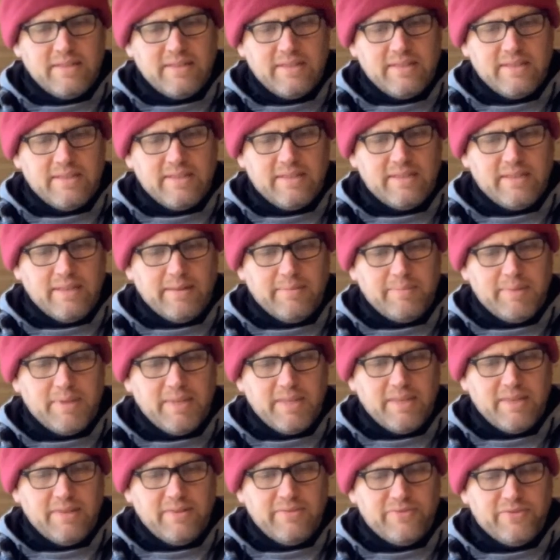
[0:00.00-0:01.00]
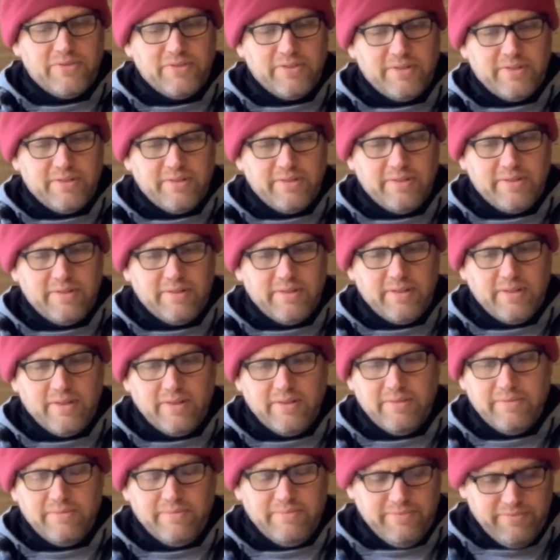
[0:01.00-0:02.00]
Something for,
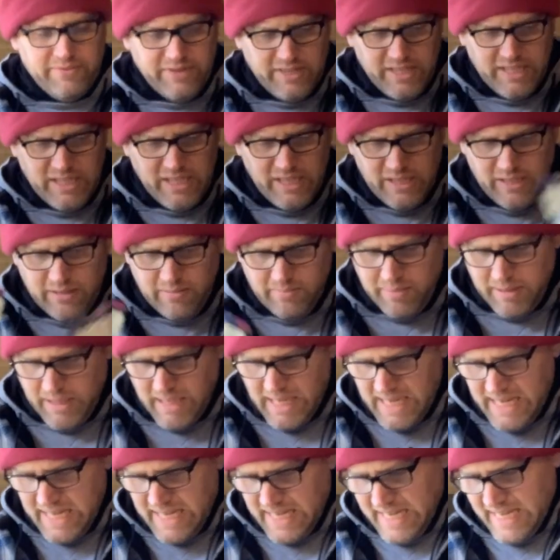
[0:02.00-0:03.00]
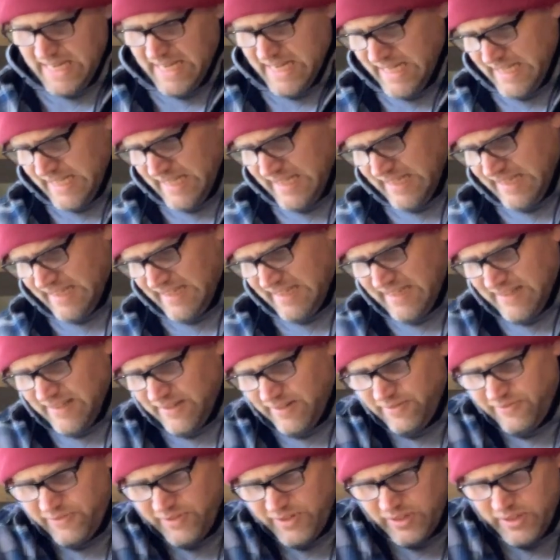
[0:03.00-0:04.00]
oh, Venetian blinds
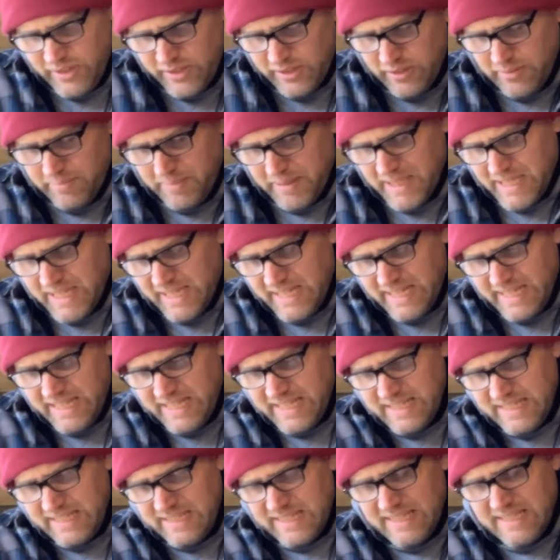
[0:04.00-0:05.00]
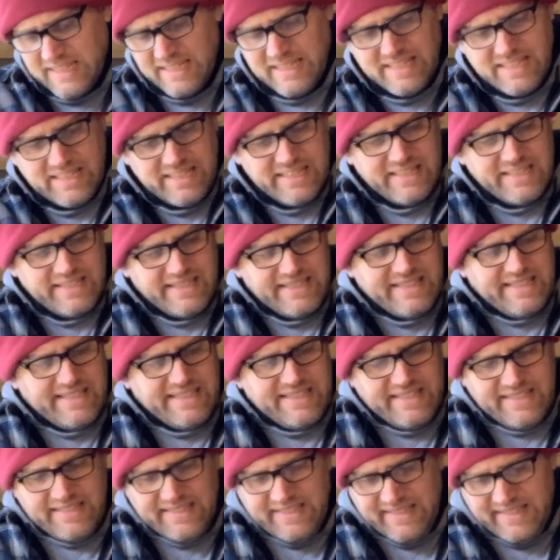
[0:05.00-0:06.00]
or vertical blinds.
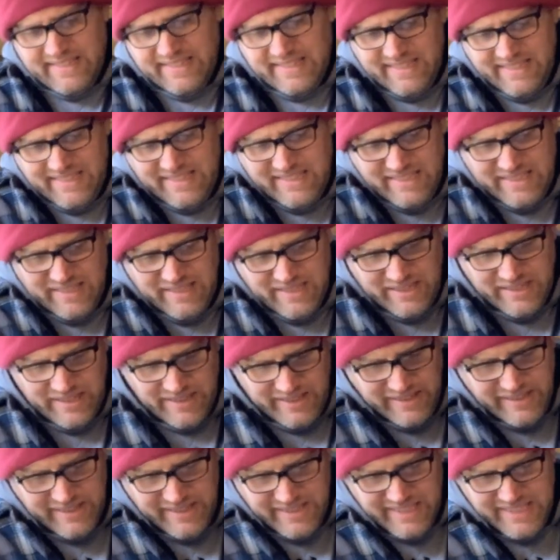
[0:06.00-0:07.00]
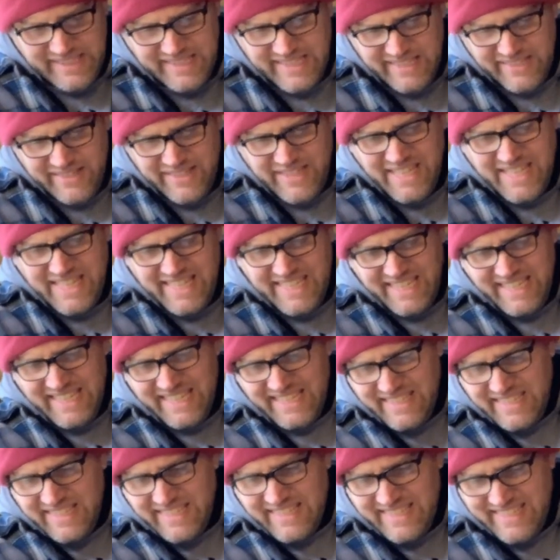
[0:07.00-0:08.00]
Oh, is there anything
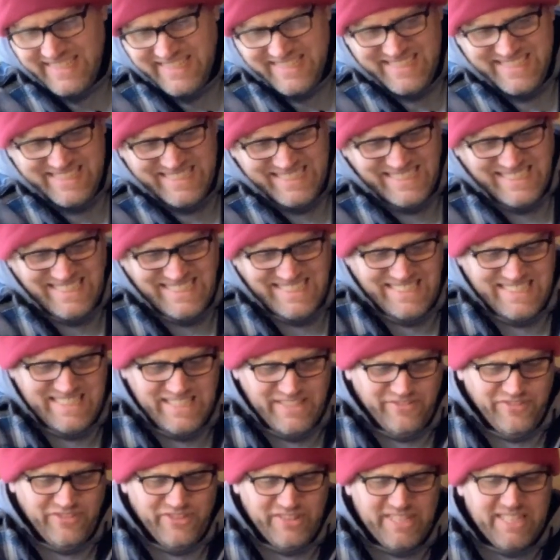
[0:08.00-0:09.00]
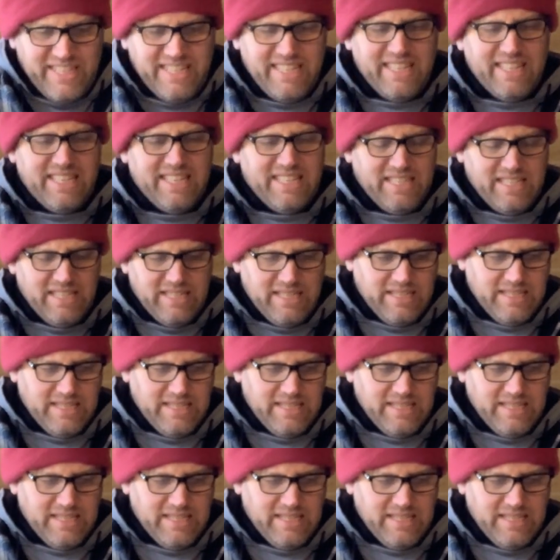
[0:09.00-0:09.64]
else different in here?